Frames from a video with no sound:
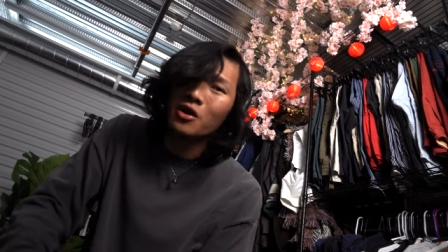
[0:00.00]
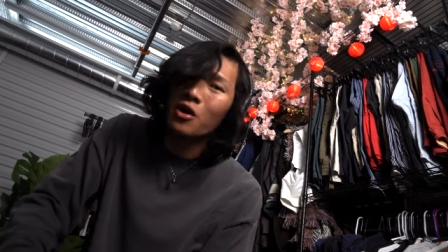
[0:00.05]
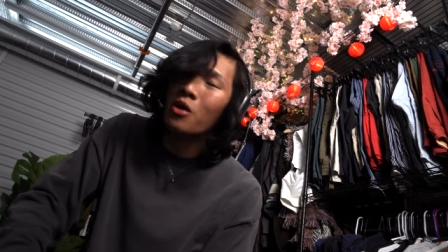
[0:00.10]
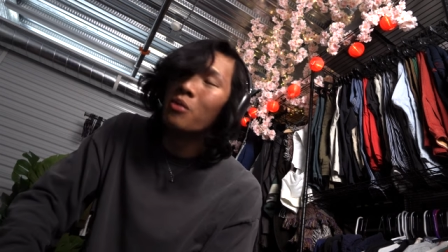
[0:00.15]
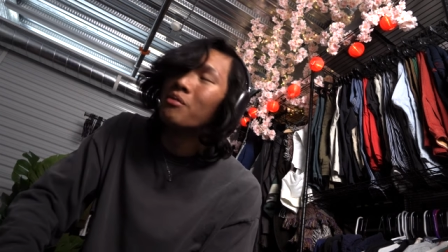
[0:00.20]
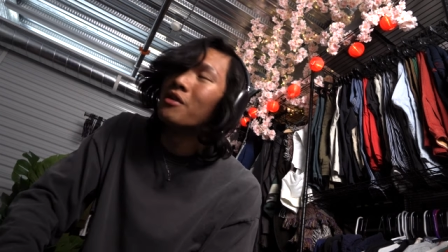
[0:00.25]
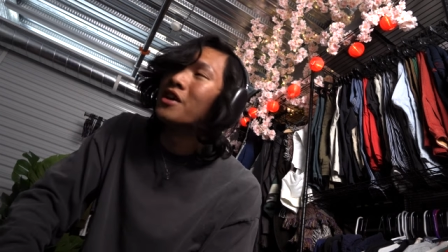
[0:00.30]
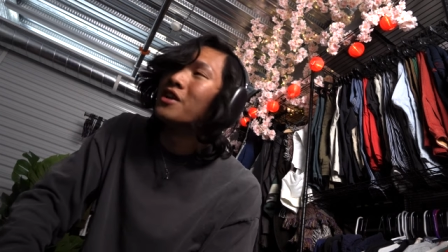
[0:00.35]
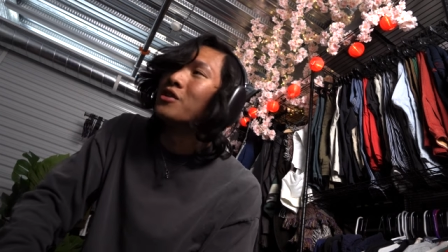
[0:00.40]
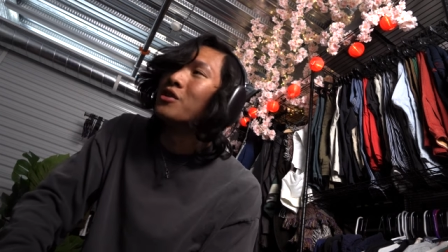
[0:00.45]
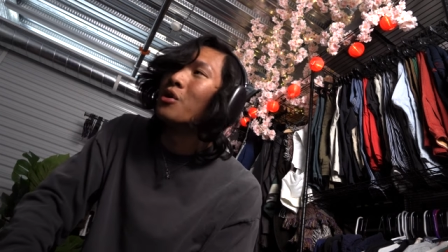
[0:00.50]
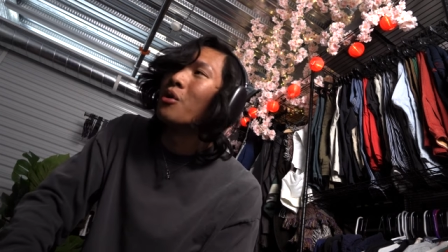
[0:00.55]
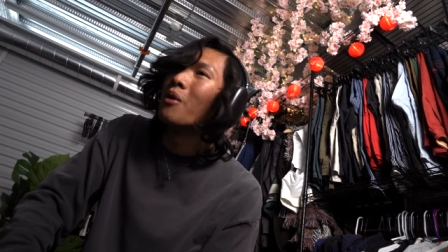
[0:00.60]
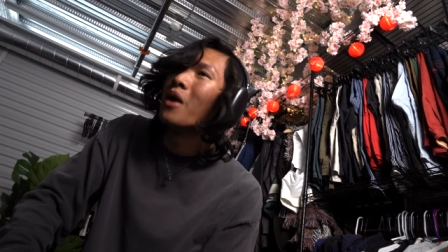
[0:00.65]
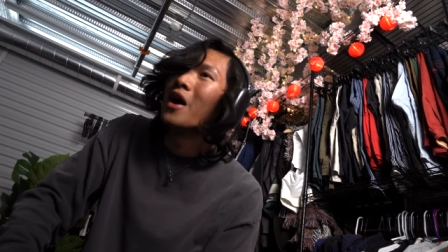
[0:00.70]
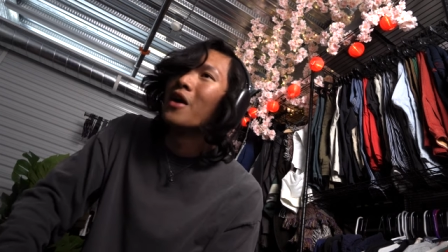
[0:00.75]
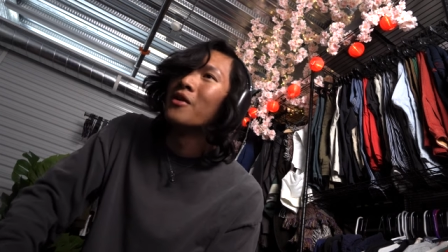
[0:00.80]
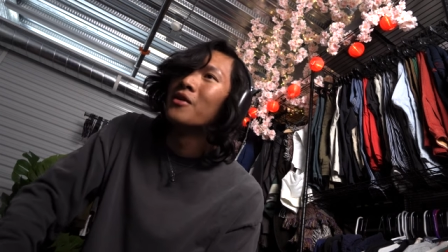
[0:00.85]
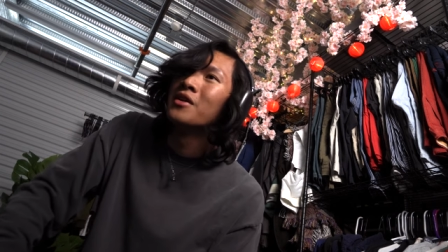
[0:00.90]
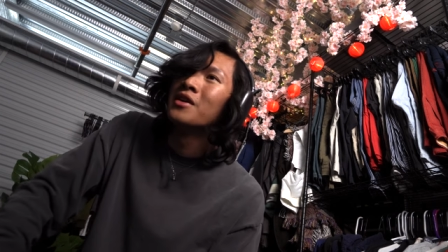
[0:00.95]
I hope that you go
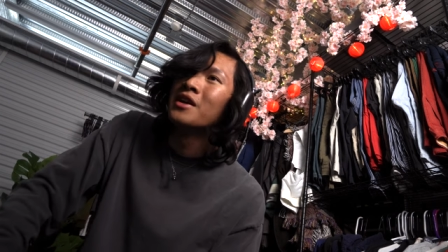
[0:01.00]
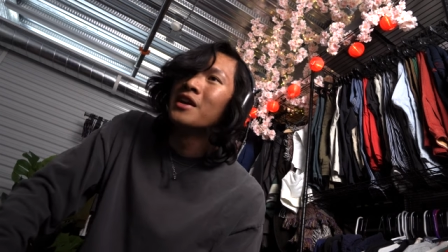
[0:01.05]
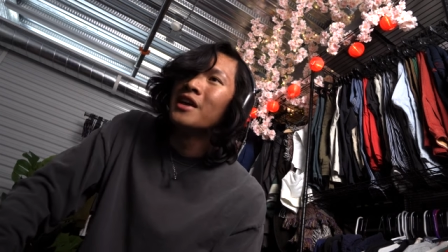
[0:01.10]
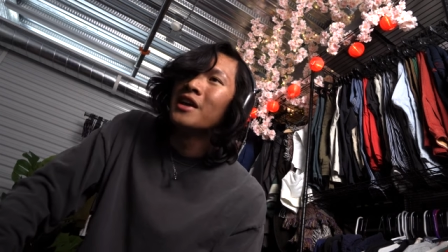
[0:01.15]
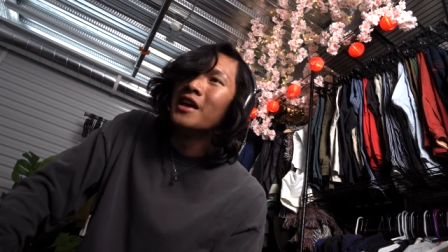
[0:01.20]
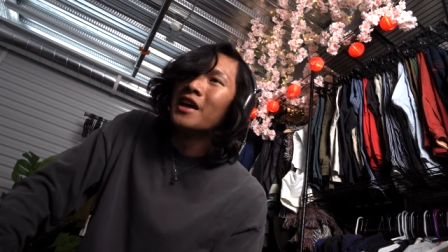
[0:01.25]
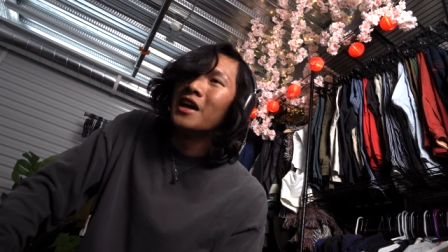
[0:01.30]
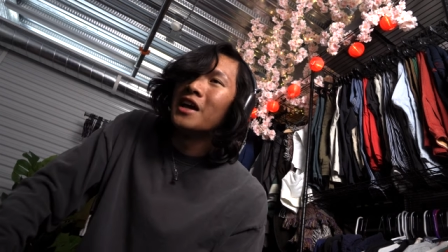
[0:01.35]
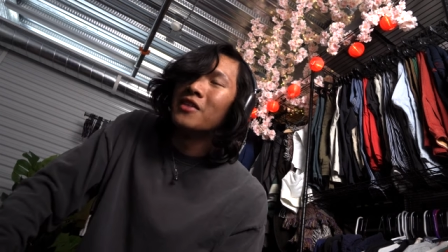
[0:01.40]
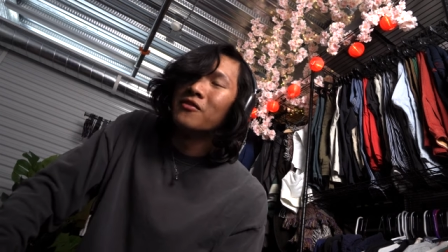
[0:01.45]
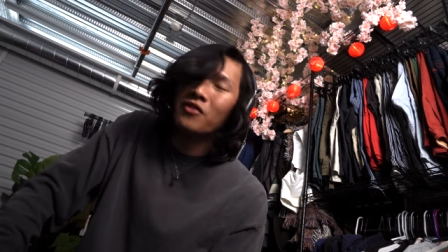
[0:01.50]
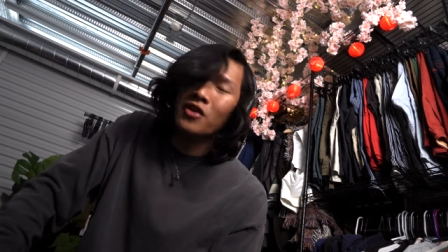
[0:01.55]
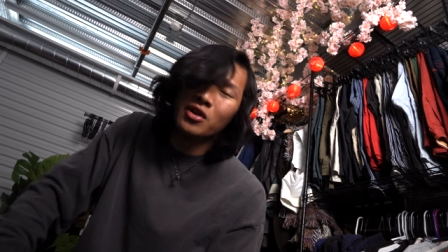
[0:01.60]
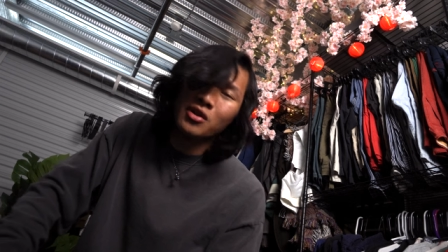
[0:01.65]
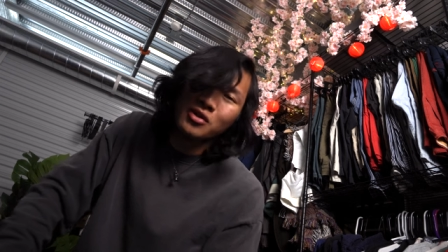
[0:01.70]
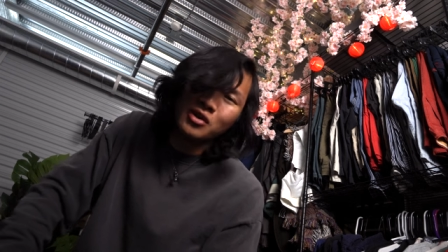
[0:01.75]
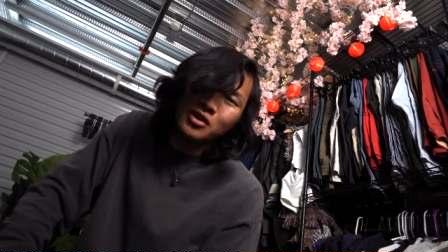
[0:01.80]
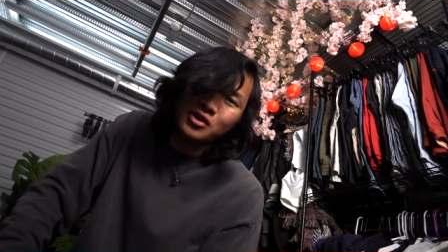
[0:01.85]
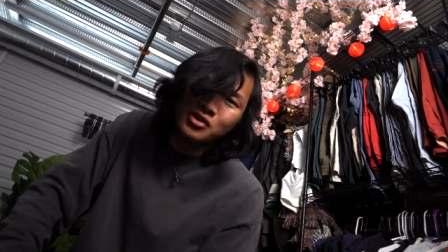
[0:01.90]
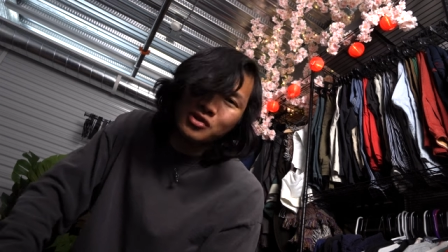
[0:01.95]
out and
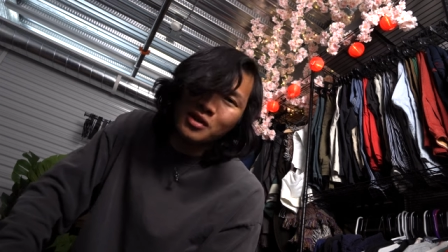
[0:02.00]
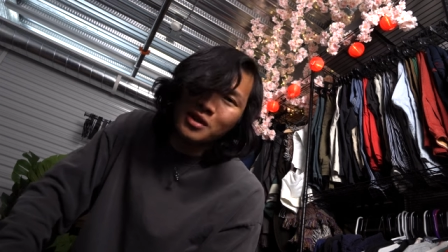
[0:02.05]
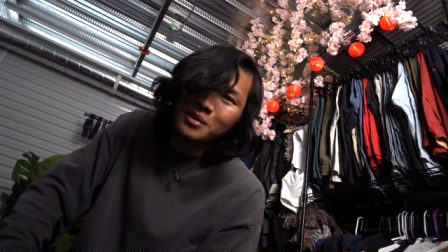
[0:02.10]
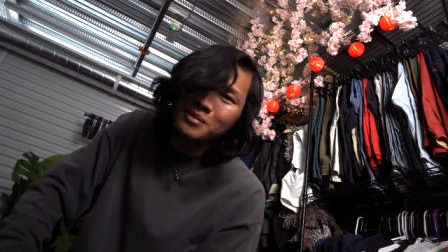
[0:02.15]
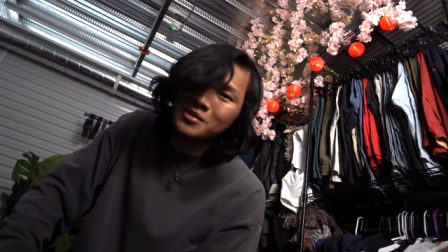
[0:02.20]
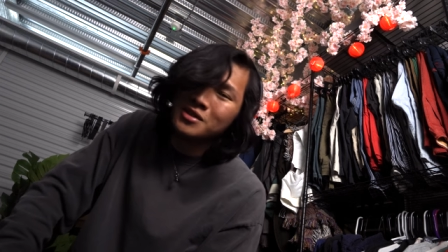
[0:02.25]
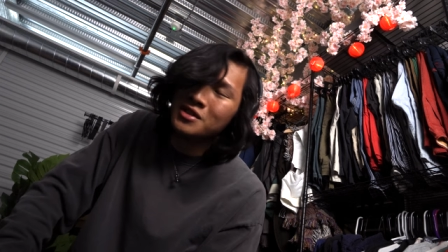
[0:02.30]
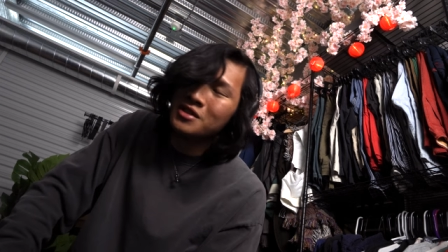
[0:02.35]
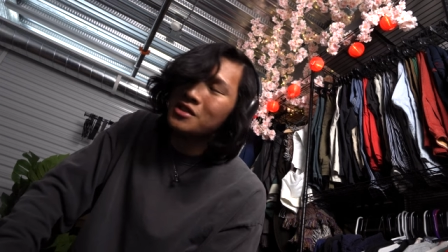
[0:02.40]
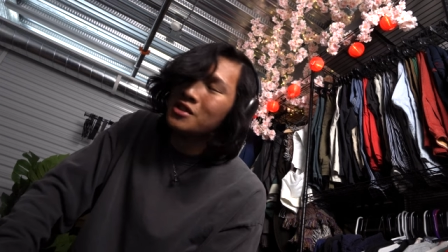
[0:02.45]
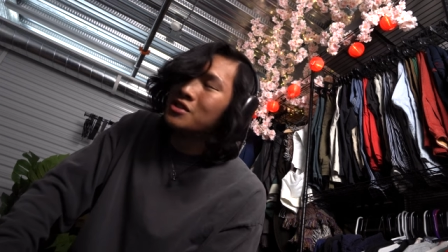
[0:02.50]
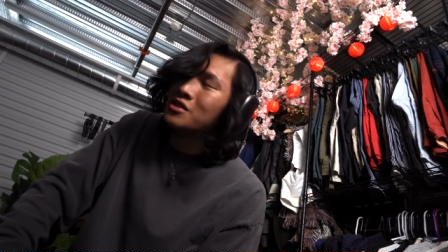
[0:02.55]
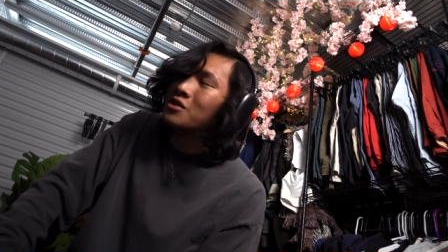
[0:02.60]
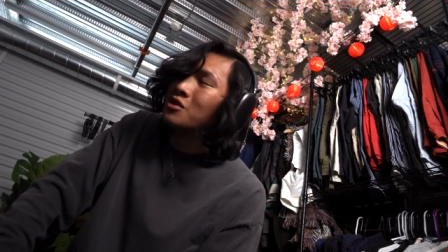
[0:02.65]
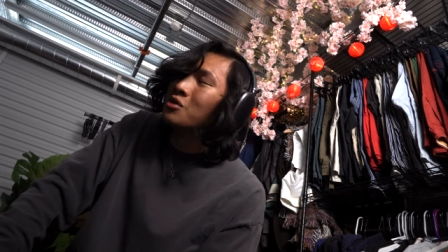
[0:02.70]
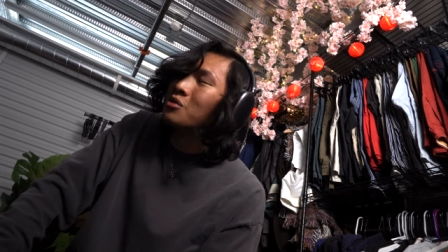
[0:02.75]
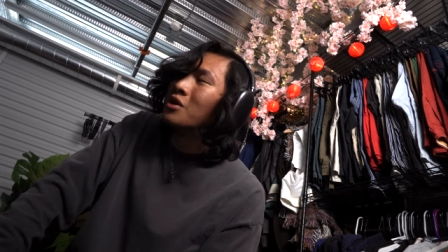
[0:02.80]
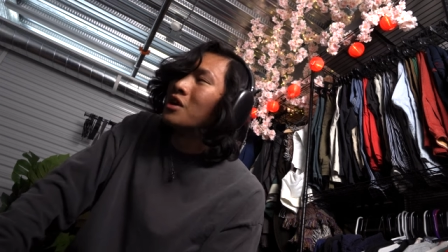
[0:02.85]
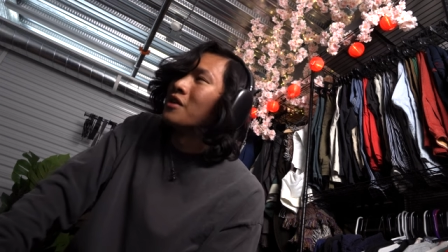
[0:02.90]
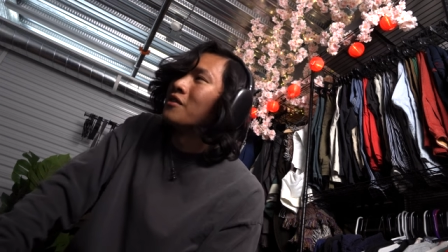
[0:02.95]
follow your dreams and just
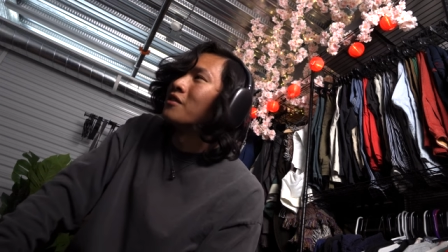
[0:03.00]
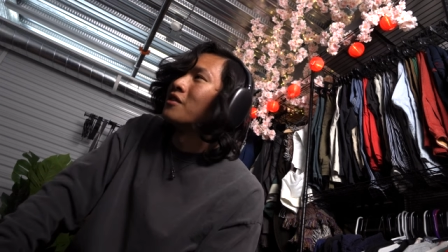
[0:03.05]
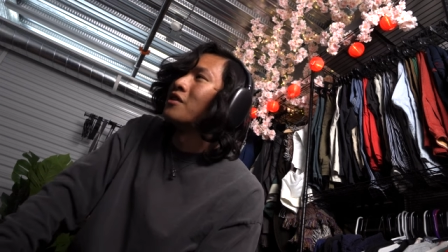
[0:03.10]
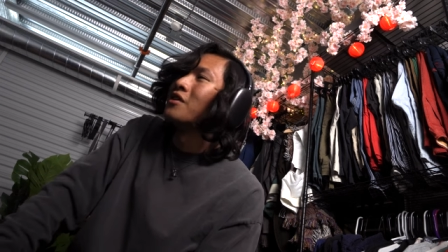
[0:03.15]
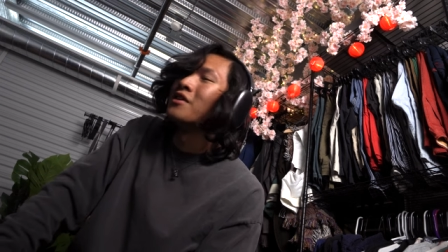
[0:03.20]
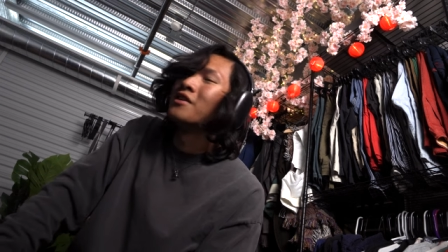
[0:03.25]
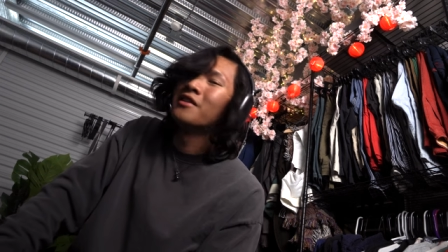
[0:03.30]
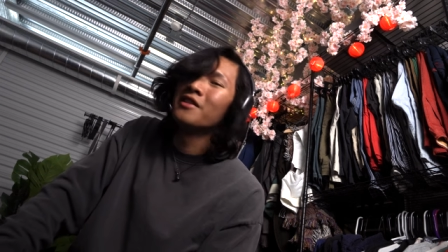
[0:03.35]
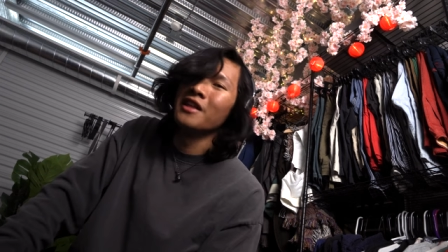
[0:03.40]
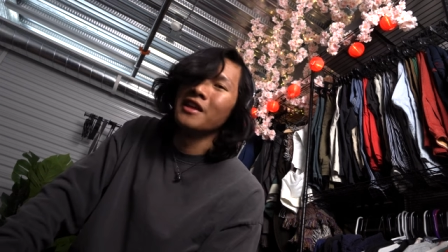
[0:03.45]
do whatever